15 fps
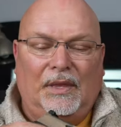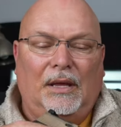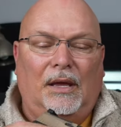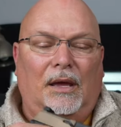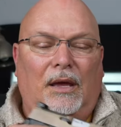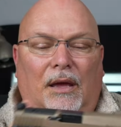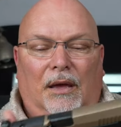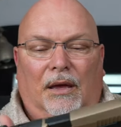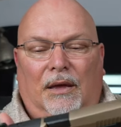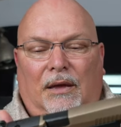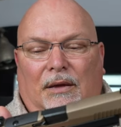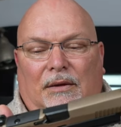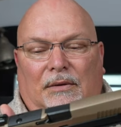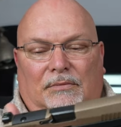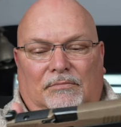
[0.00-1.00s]

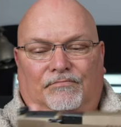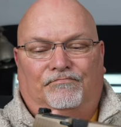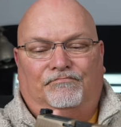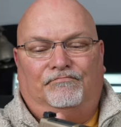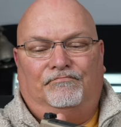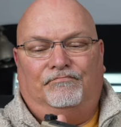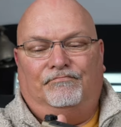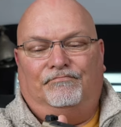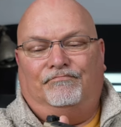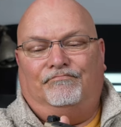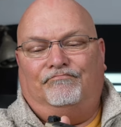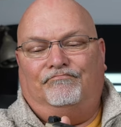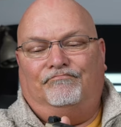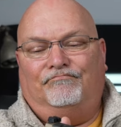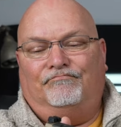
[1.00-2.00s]

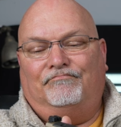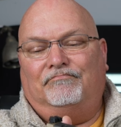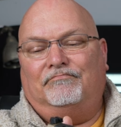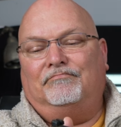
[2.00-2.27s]
Nothing is said.